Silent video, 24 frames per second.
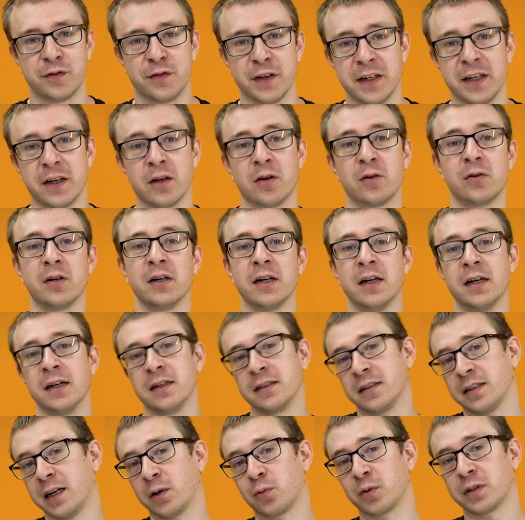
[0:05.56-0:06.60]
video.
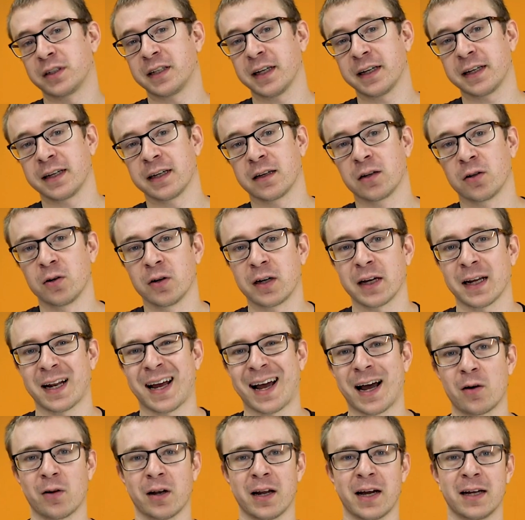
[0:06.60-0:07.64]
Today we're taking a look at
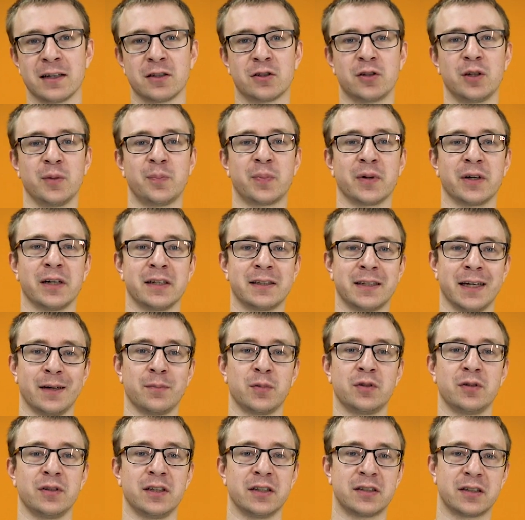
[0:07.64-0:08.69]
how Lansweeper is able
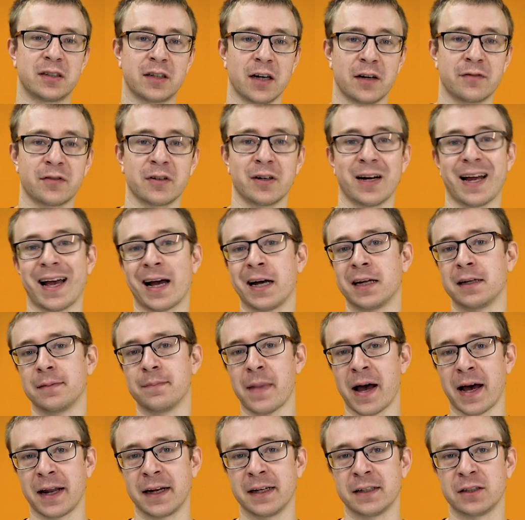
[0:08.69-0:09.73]
to discover and
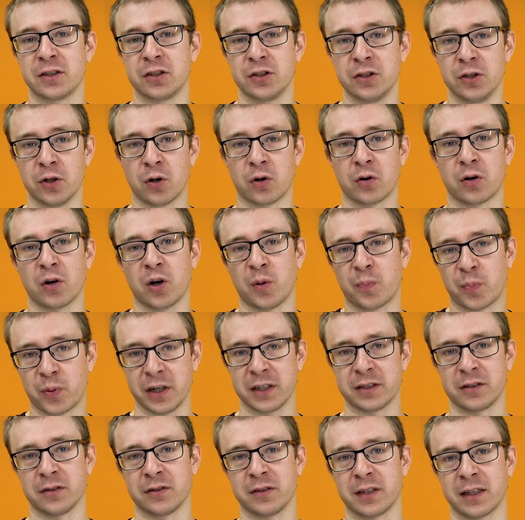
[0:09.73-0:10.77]
manage your
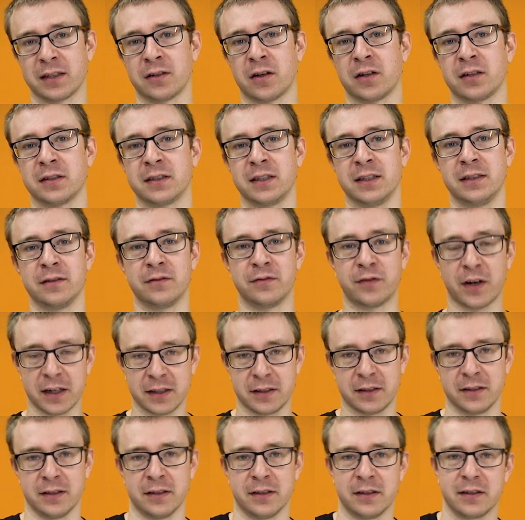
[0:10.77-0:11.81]
operational technology
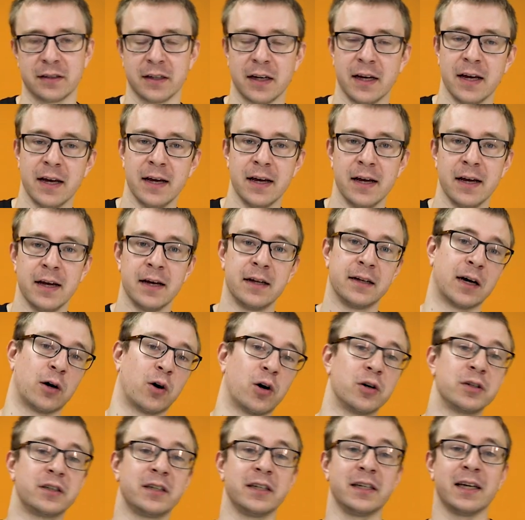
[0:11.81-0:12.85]
devices. Now
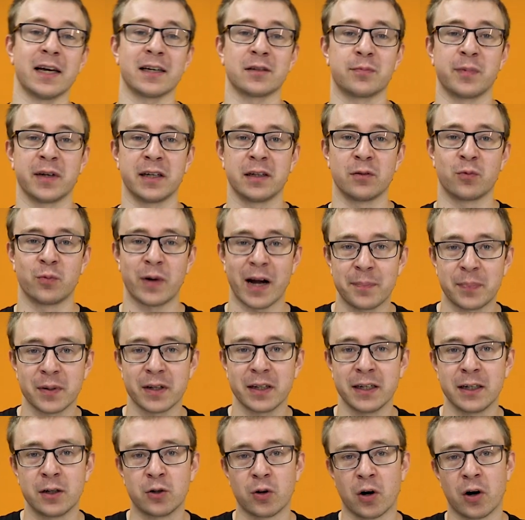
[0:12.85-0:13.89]
OT has been
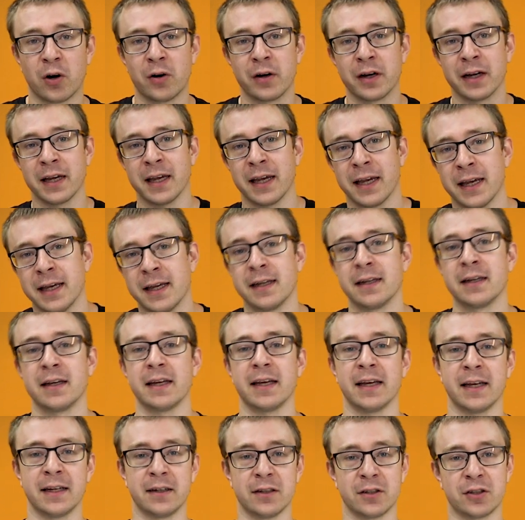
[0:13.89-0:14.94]
rapidly growing in
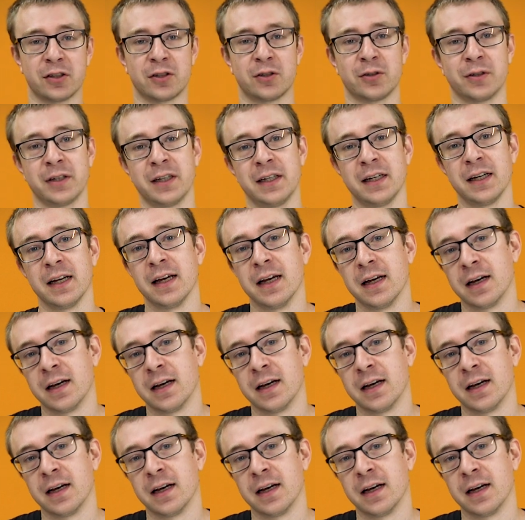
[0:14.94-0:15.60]
industry,